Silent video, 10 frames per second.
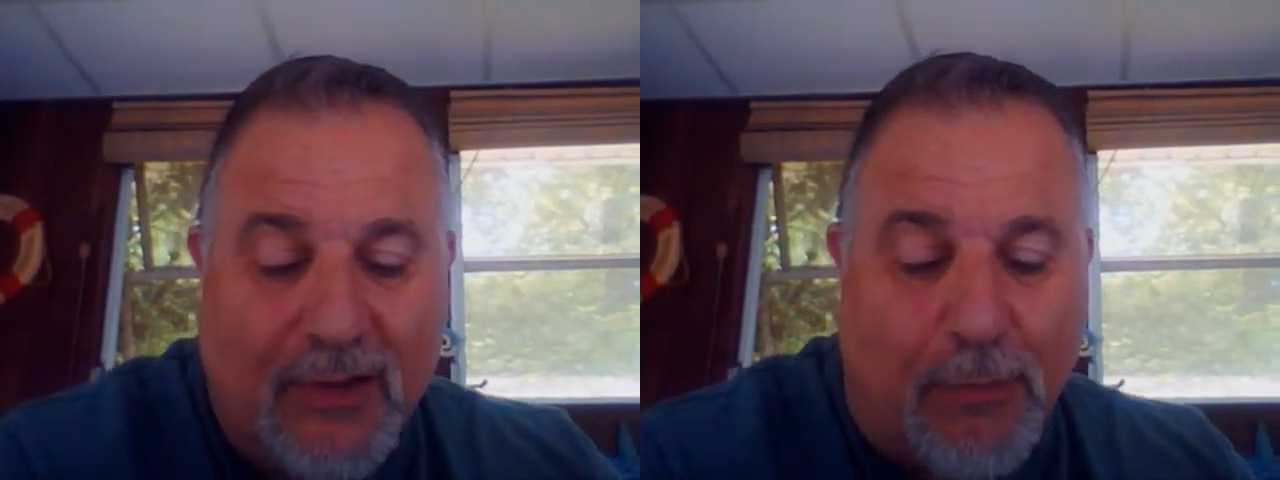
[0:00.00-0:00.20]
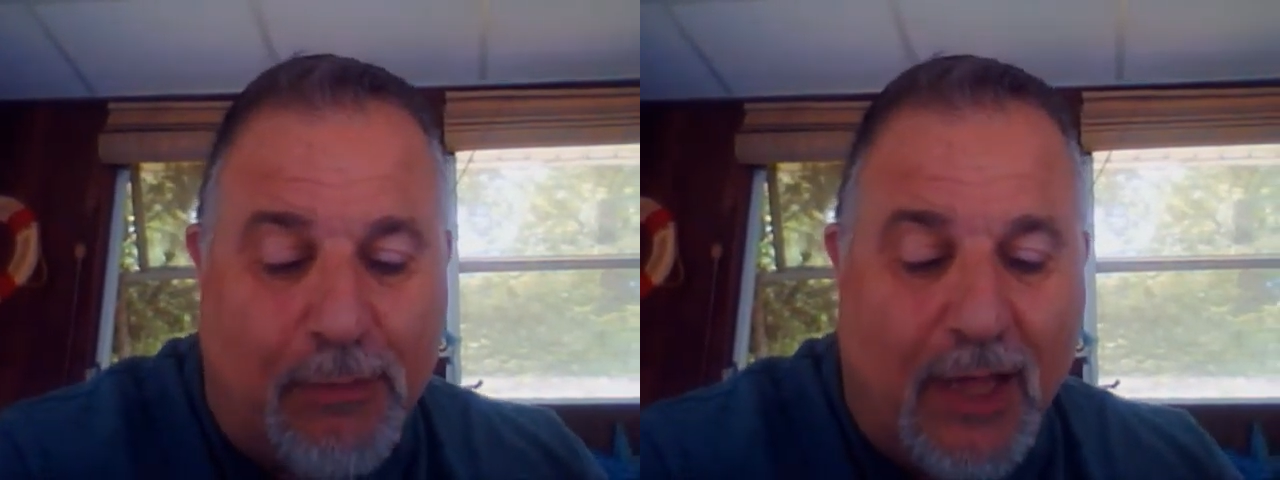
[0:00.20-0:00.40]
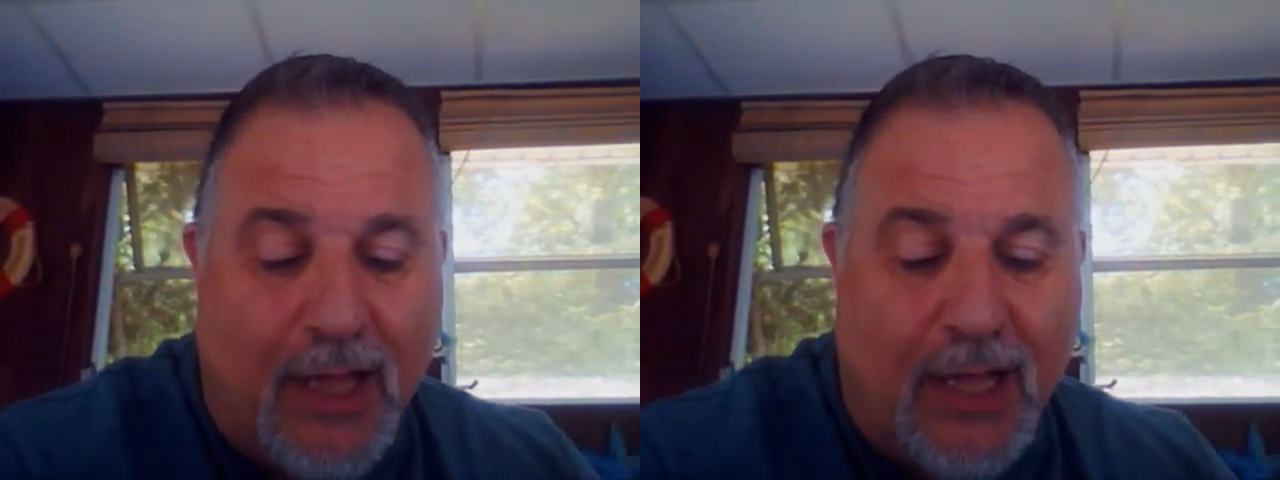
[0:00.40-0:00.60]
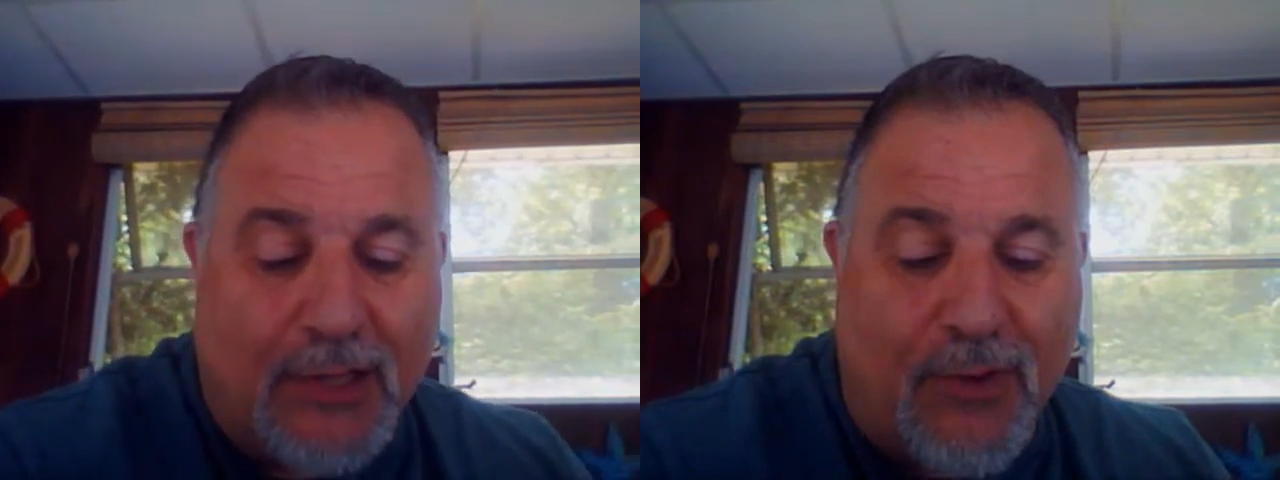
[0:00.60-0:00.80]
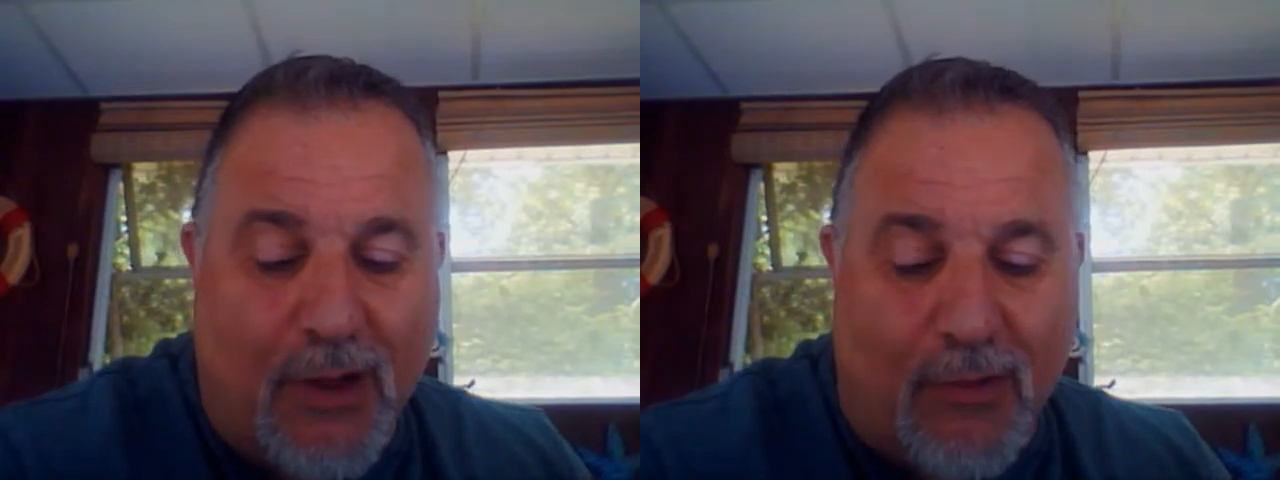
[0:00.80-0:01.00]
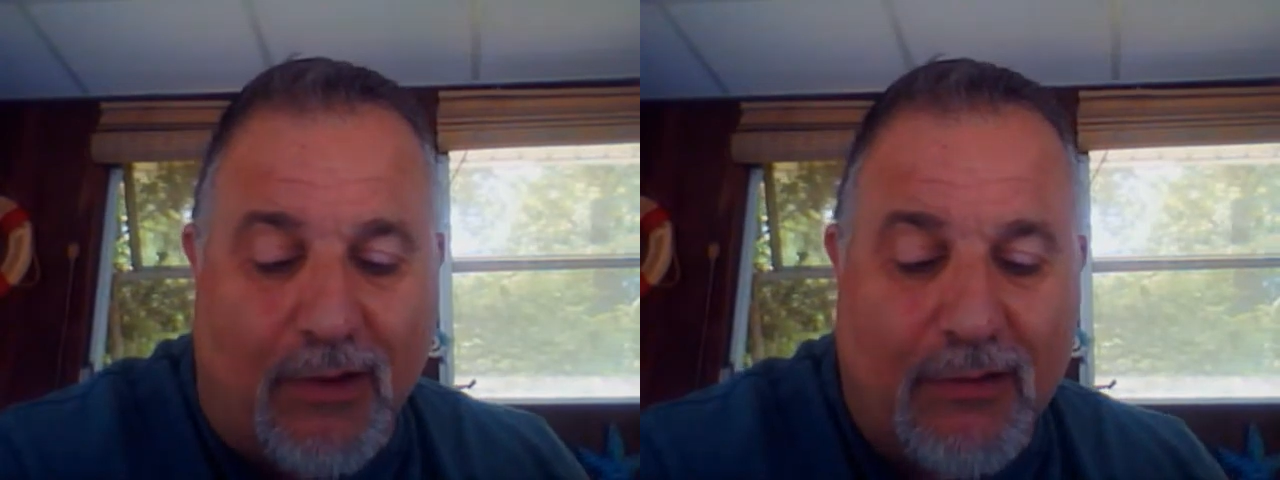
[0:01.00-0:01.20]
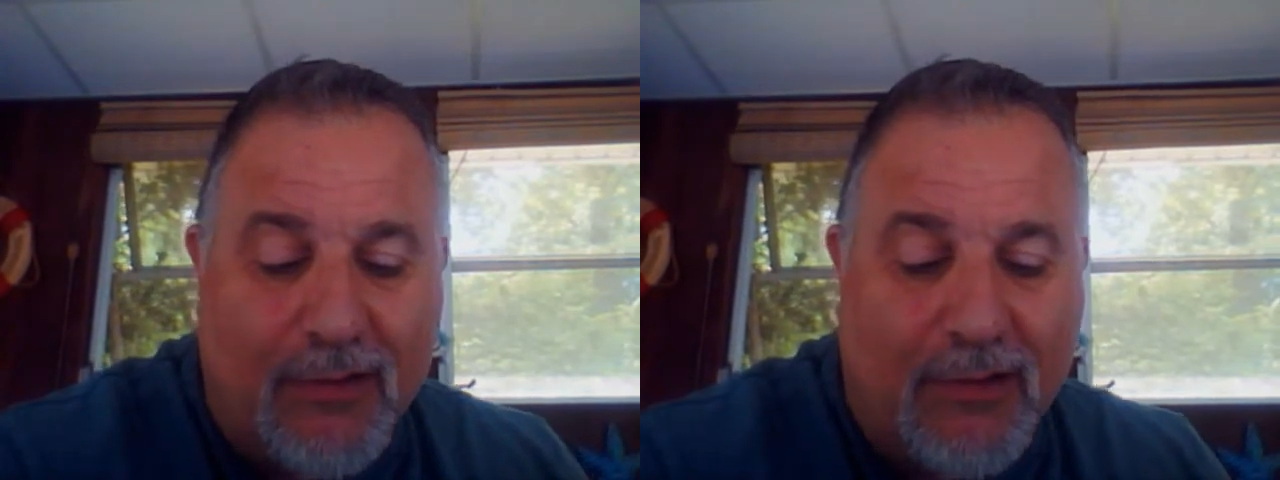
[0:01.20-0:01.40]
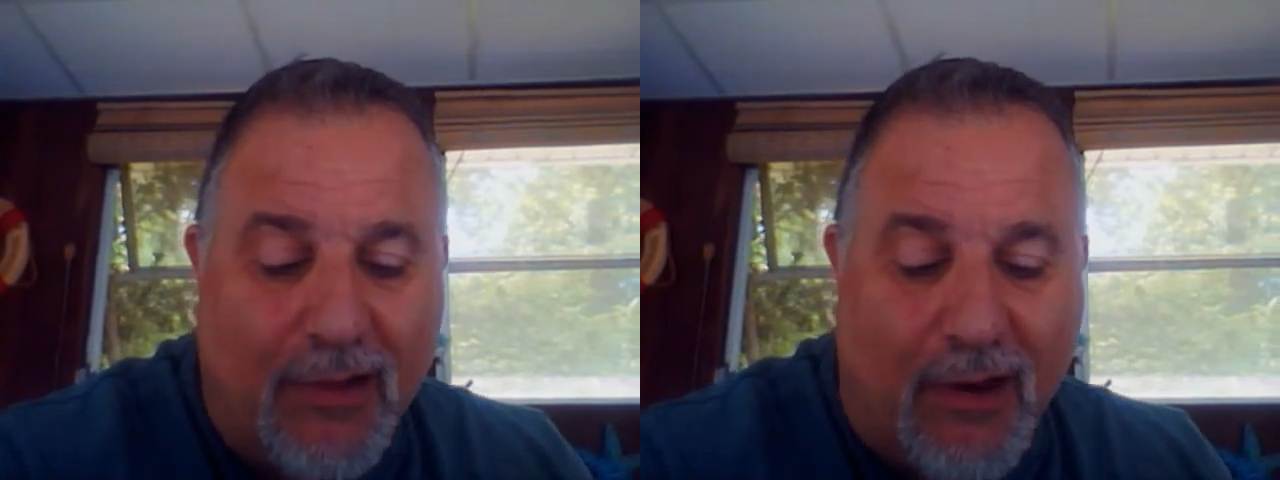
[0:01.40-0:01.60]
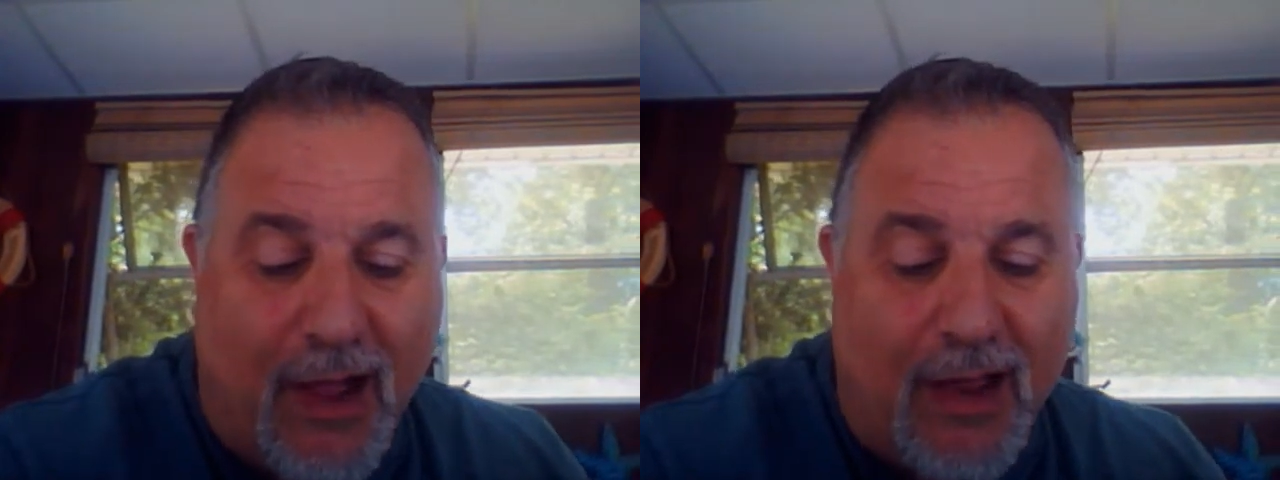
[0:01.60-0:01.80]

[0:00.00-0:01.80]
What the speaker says: They're playing against Ringwood. All